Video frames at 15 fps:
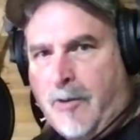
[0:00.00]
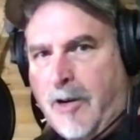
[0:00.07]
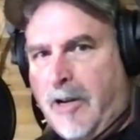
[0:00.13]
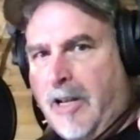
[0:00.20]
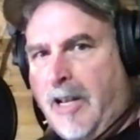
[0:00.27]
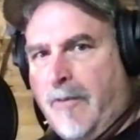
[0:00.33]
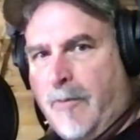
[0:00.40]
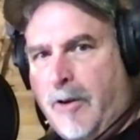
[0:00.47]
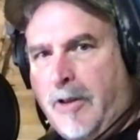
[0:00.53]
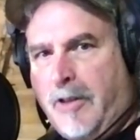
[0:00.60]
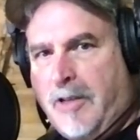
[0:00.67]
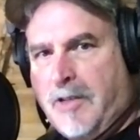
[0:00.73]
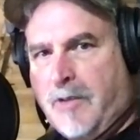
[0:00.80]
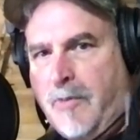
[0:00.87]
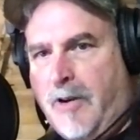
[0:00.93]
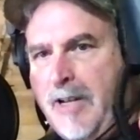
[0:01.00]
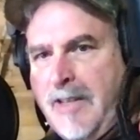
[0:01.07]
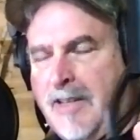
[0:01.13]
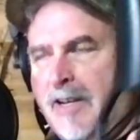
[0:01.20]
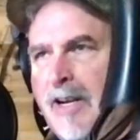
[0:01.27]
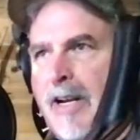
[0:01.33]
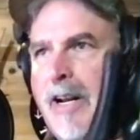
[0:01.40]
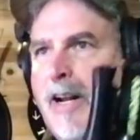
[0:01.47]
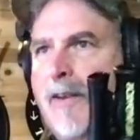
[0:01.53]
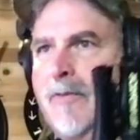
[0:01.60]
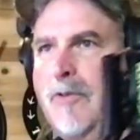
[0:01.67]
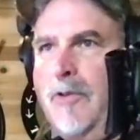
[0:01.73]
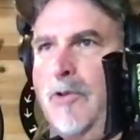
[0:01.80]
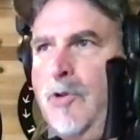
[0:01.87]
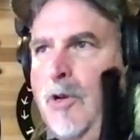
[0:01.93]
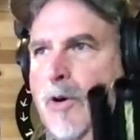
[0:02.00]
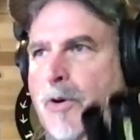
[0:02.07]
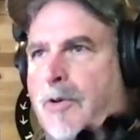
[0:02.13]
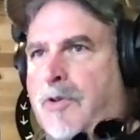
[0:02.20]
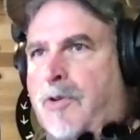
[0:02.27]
We're going to give one of these away tonight after the show.